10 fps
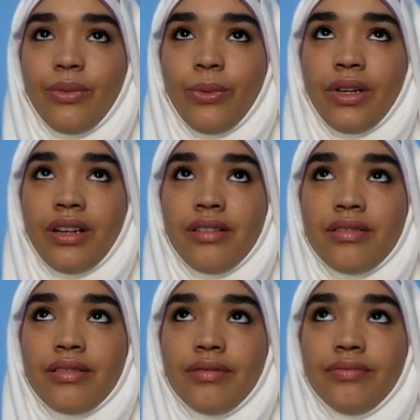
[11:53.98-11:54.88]
What
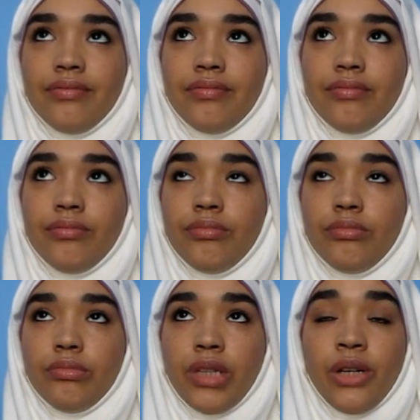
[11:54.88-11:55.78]
else?
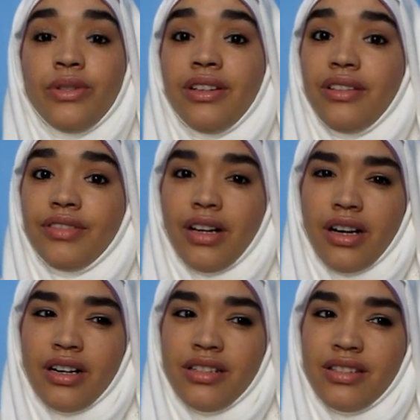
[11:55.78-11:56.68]
I also love
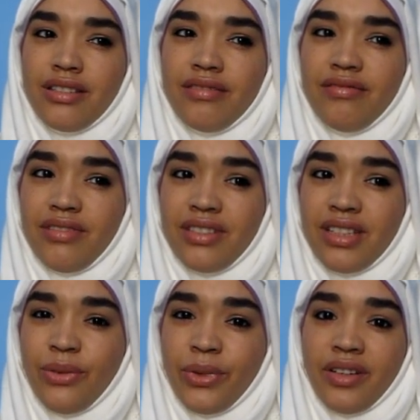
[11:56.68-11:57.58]
cars. Is
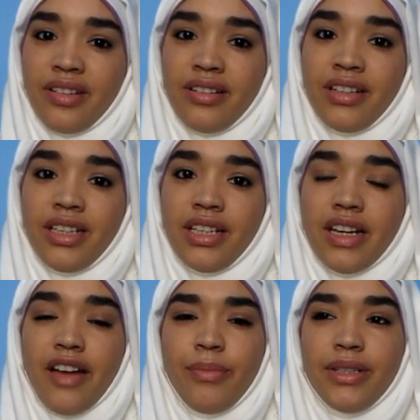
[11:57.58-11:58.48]
that weird?
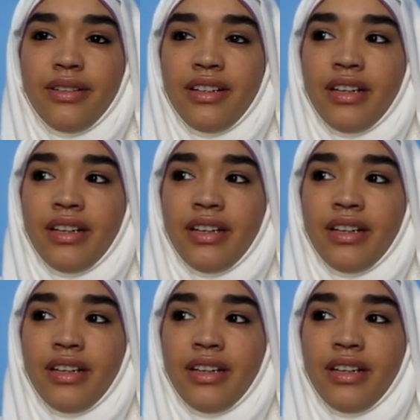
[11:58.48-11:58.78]
I've been